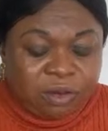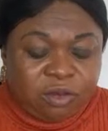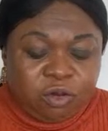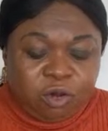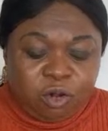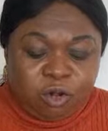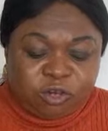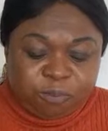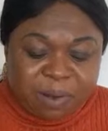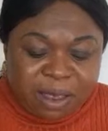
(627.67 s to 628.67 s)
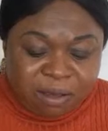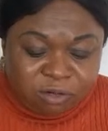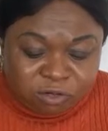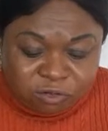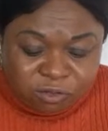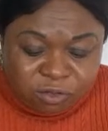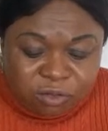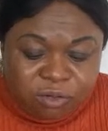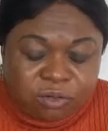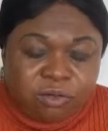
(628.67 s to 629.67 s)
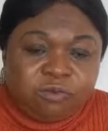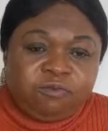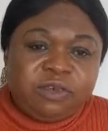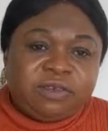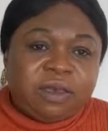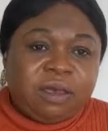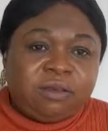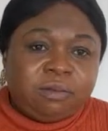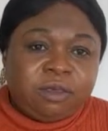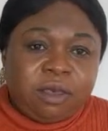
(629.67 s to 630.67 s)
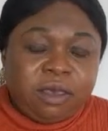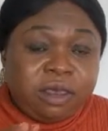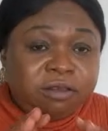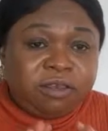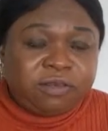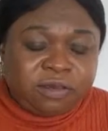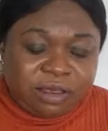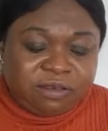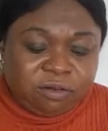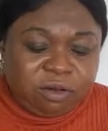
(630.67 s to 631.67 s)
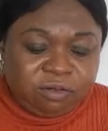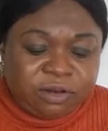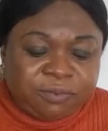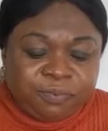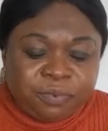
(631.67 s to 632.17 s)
Your spouse visa, in this category,